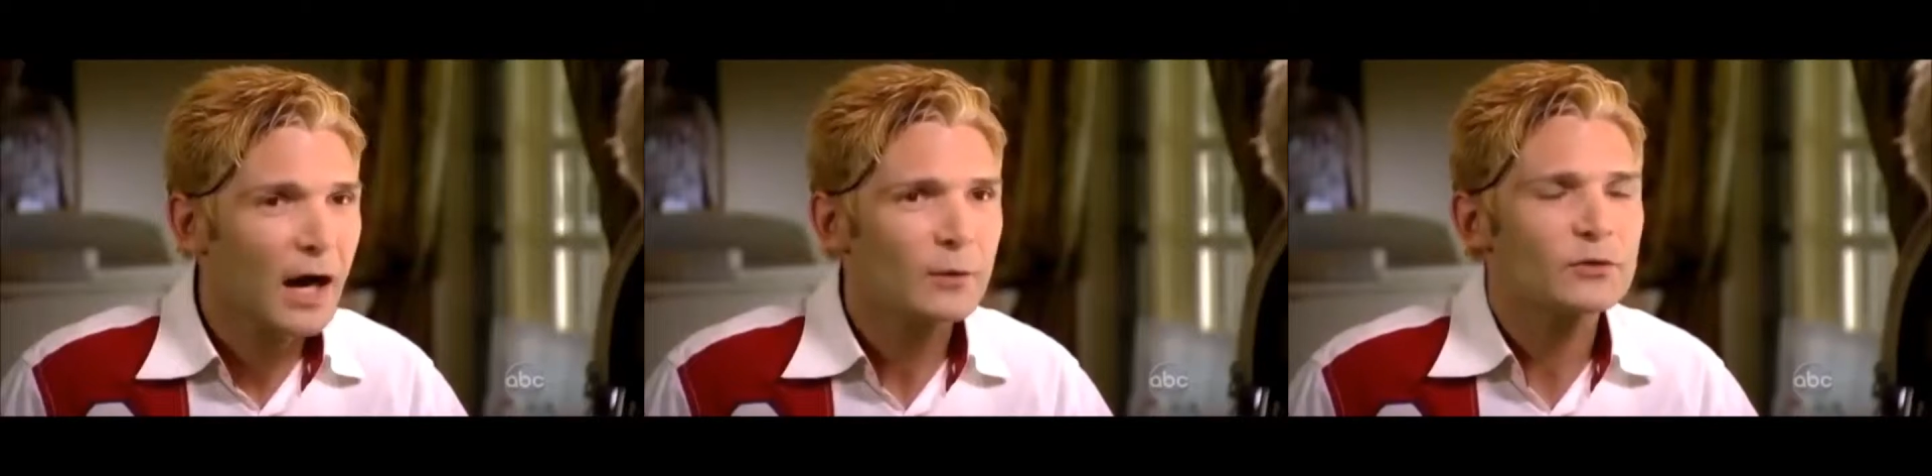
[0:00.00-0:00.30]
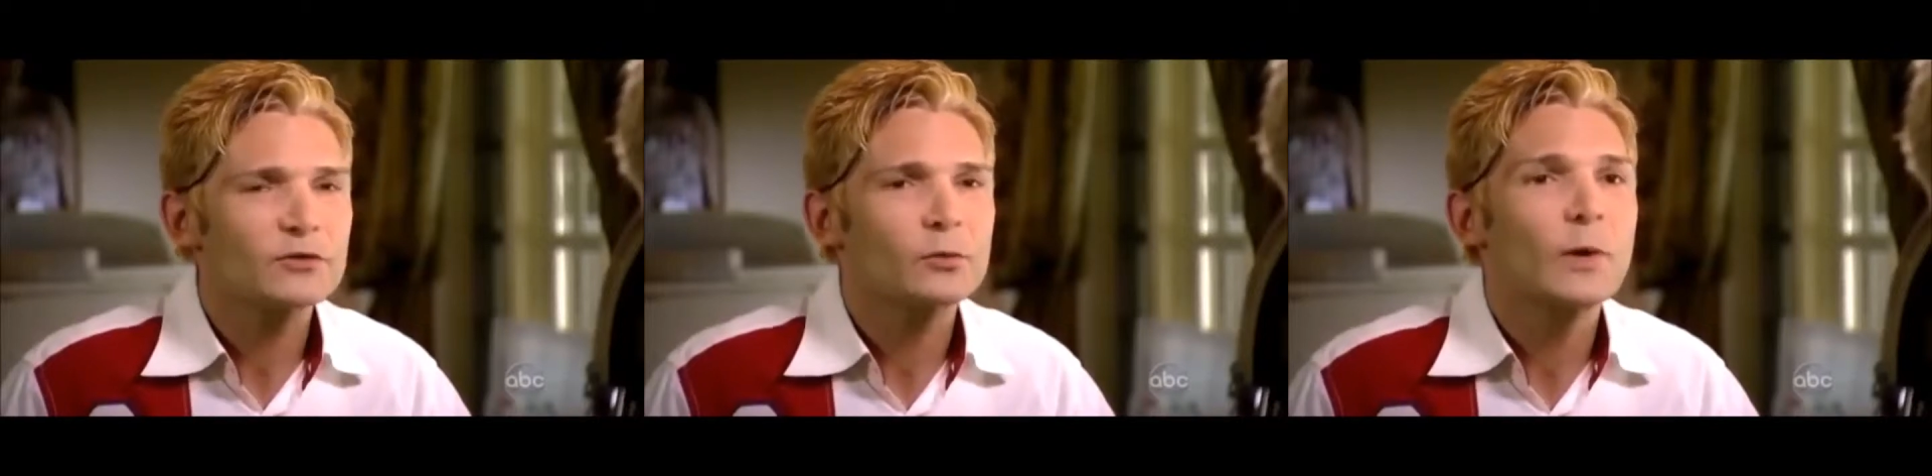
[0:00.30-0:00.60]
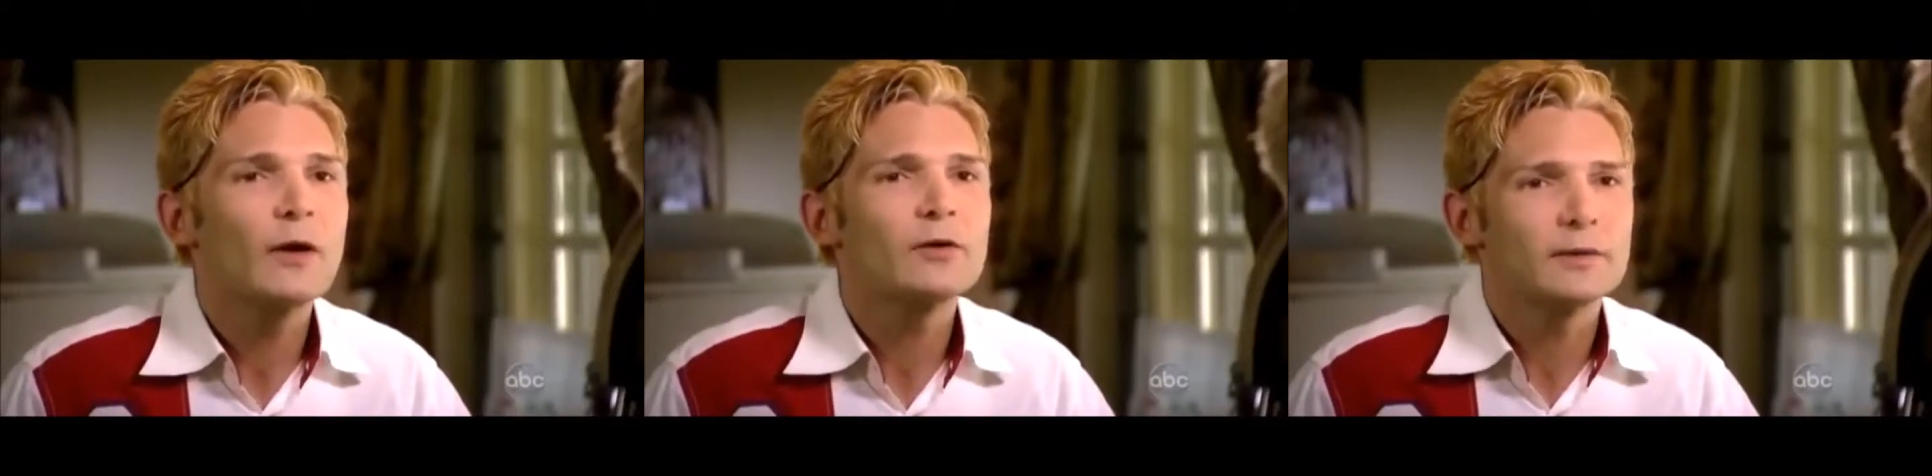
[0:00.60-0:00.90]
I was
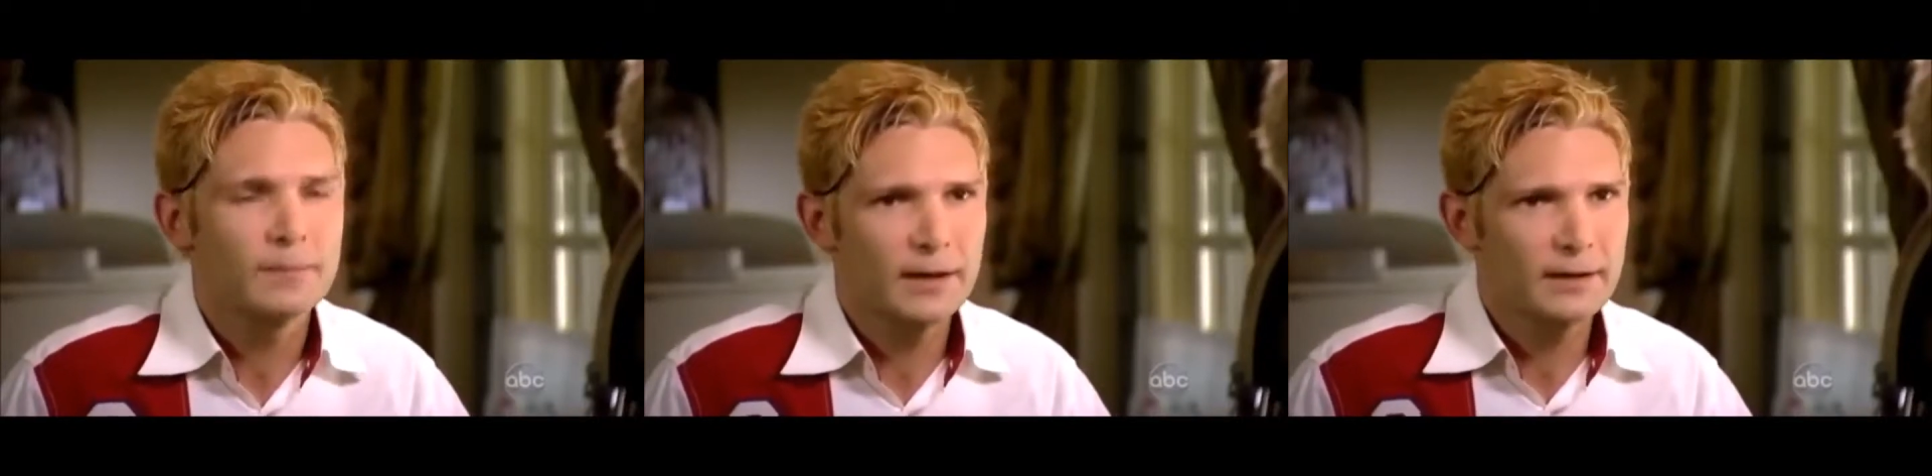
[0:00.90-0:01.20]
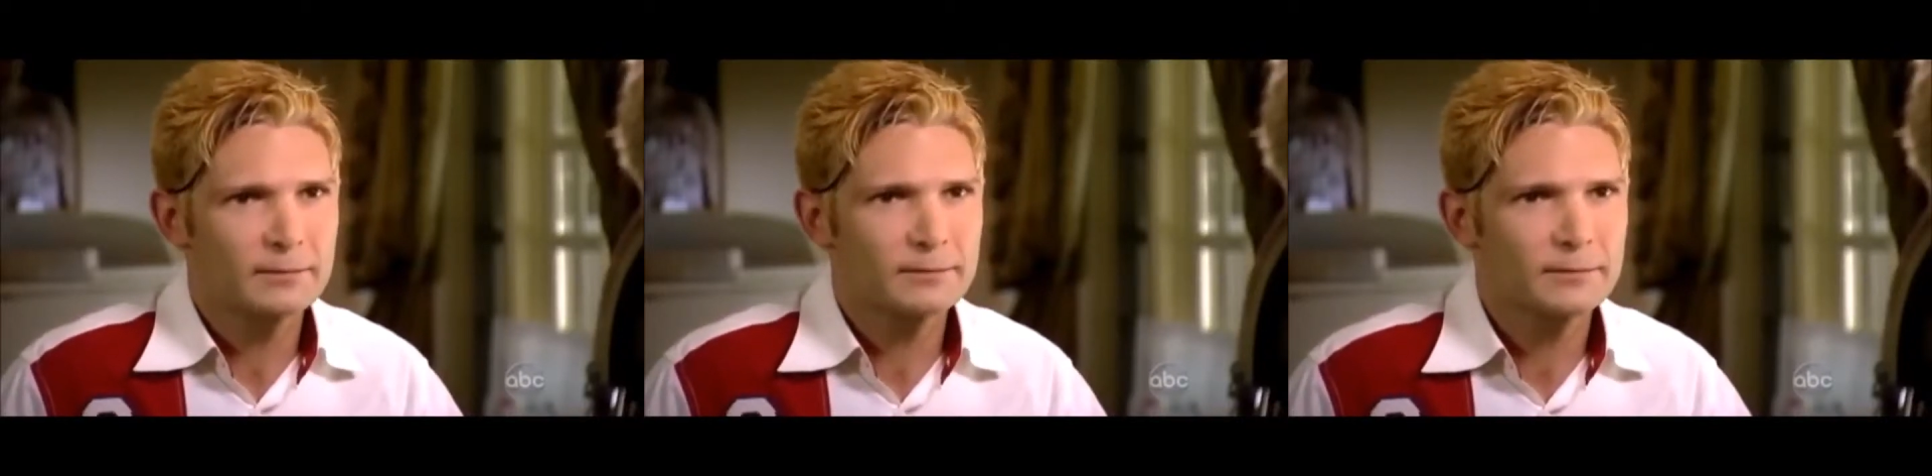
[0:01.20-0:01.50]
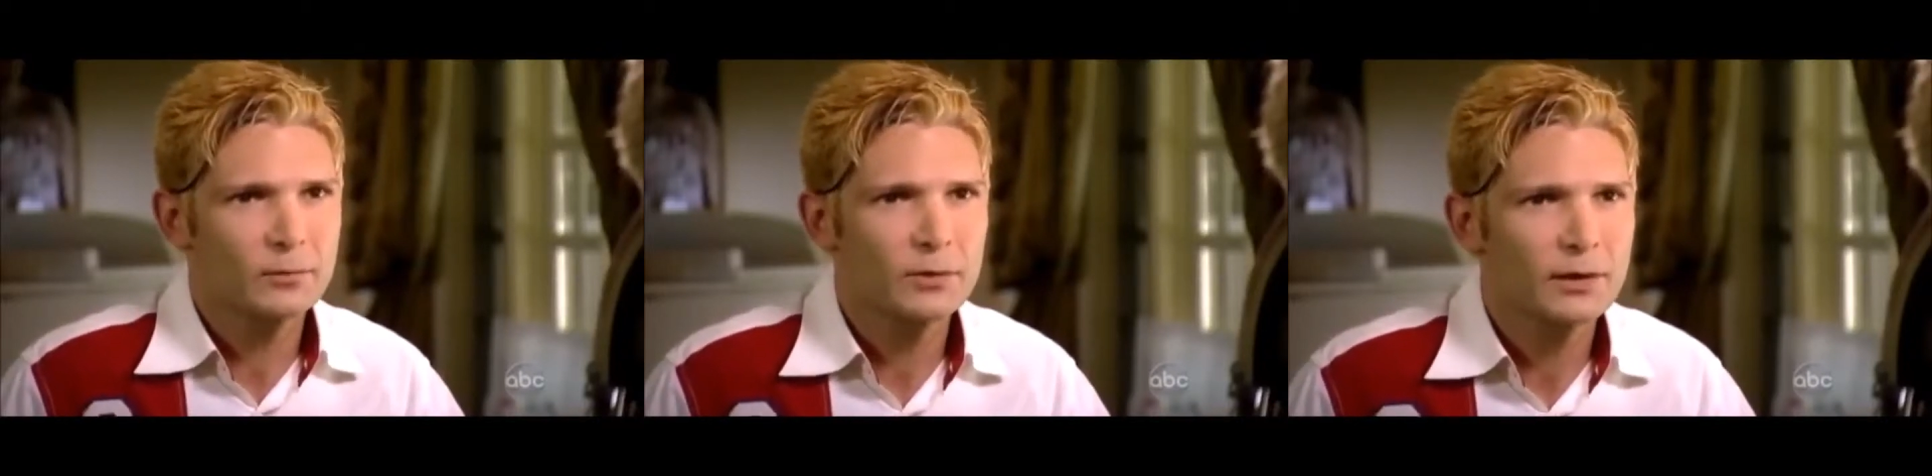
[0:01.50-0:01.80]
surrounded by them
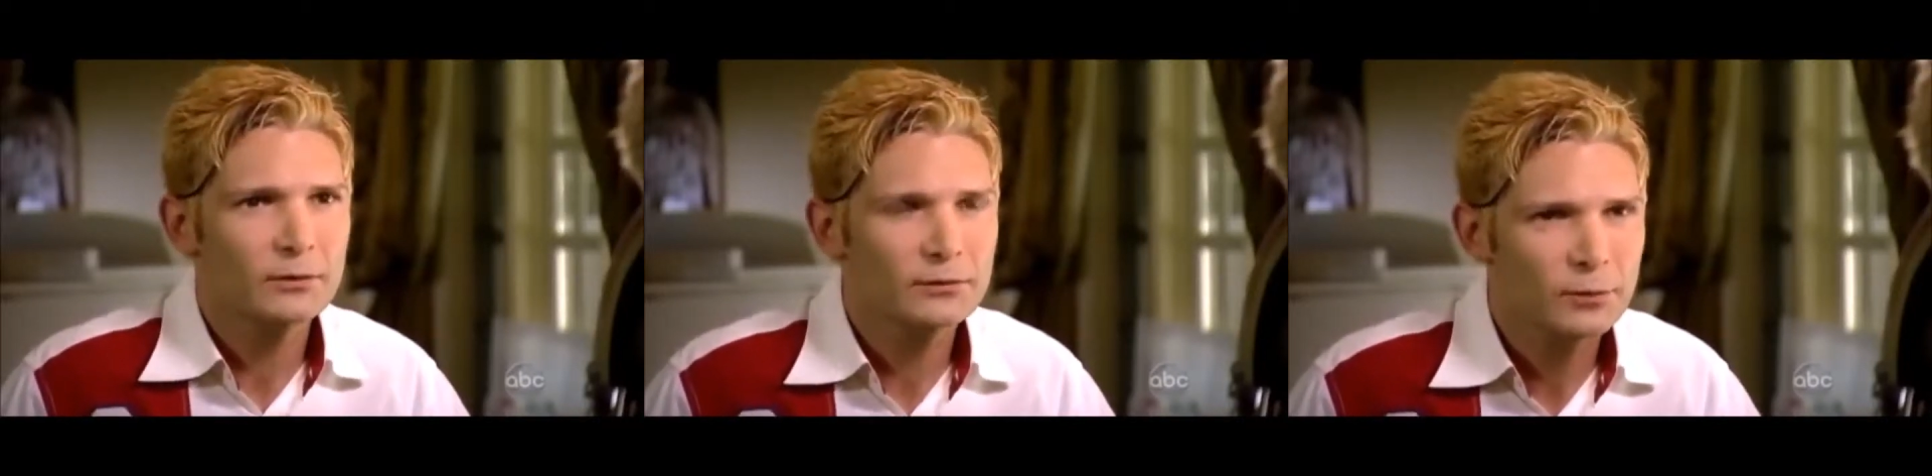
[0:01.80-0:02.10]
when I was